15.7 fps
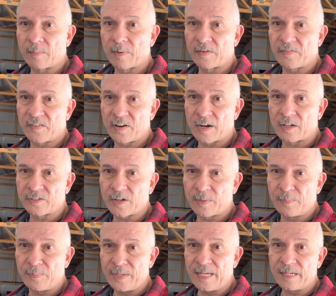But if you're out there
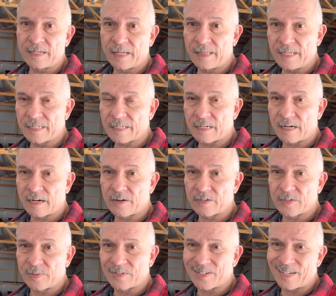beating on these
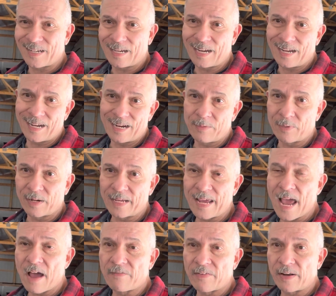cars, which I really
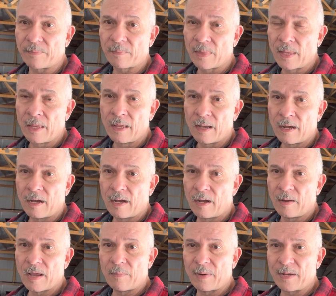haven't,
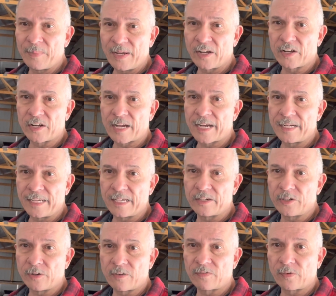it might be a good idea to
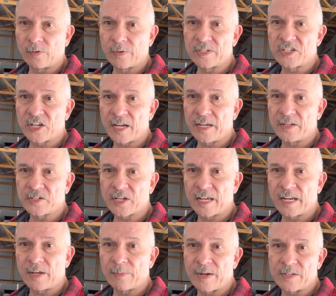do a fluid change.
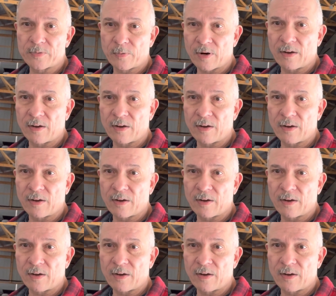Anyways, we're